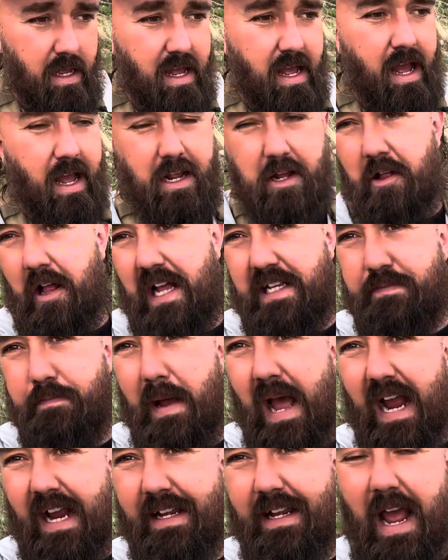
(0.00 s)
I glassed
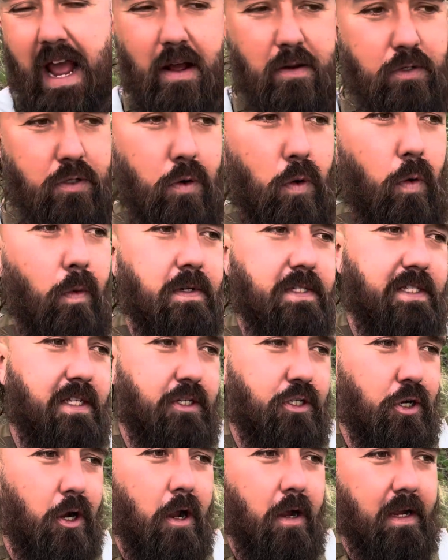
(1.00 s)
back down towards the
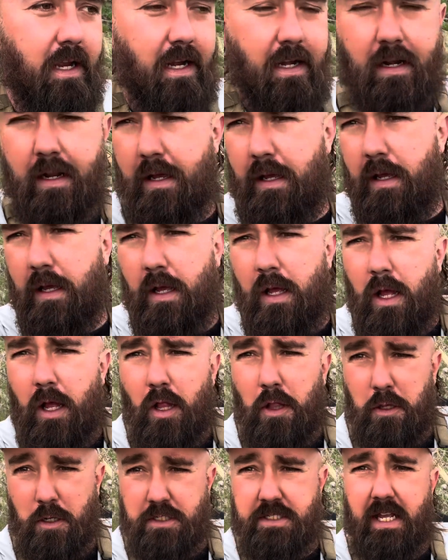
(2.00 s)
truck and
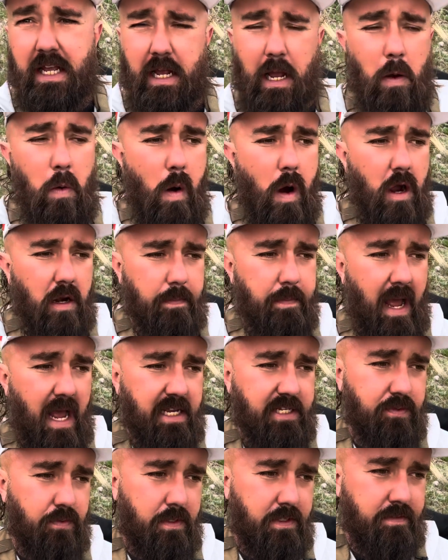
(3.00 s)
looks like I walked
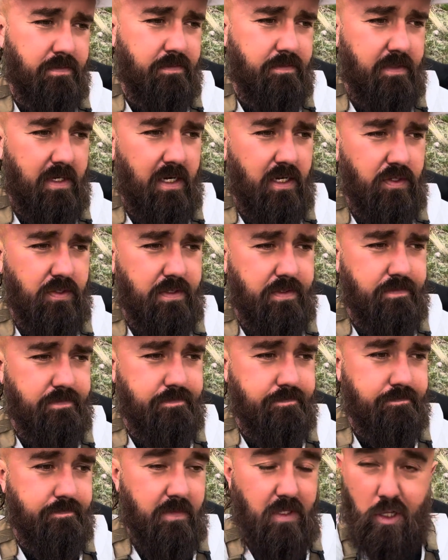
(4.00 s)
past one.
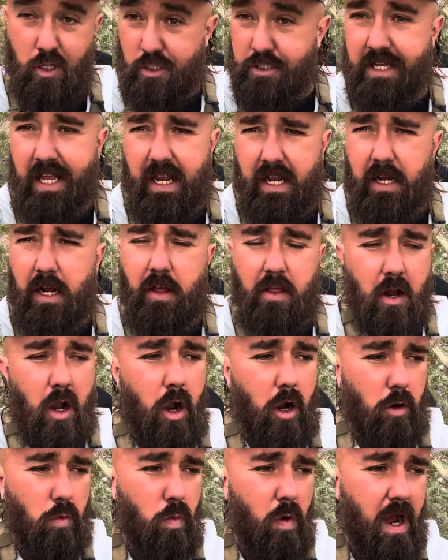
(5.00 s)
Looks like another
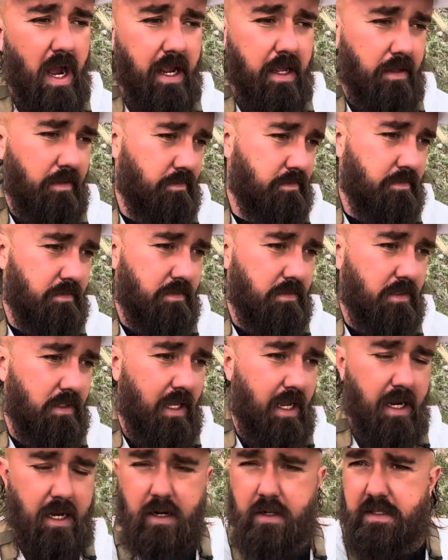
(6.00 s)
hard white
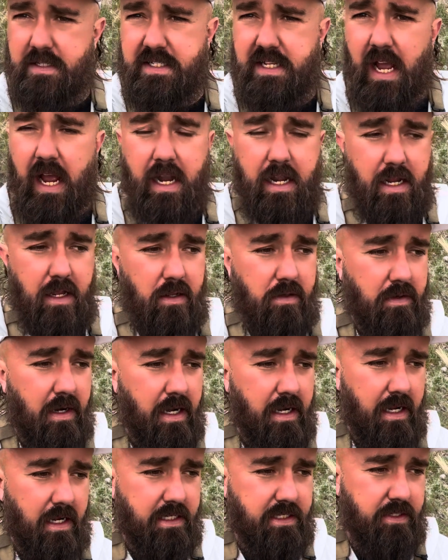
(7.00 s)
laying on the side hill
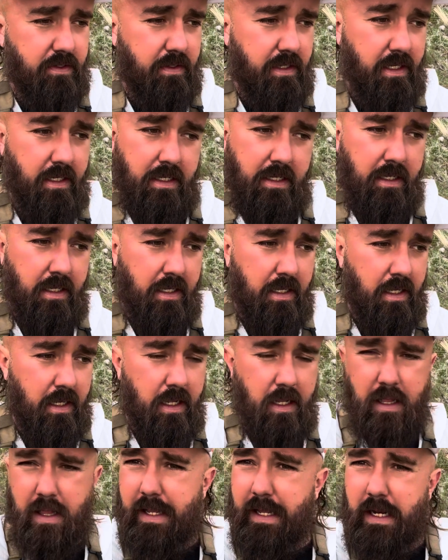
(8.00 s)
right next to a
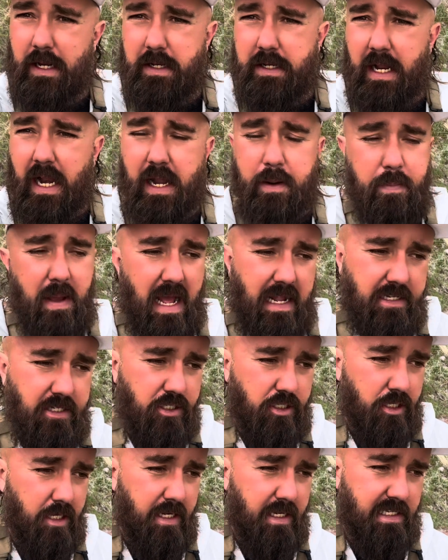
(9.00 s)
little tiny patch of
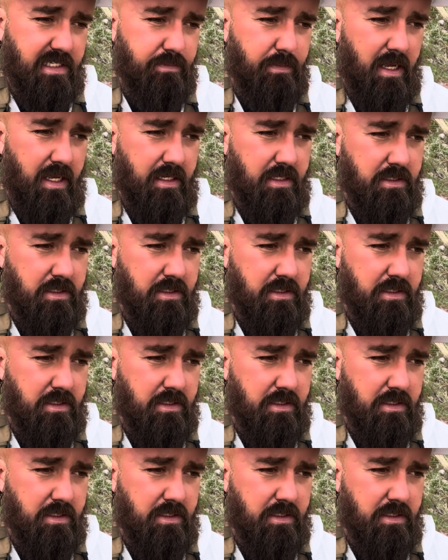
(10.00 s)
trees, but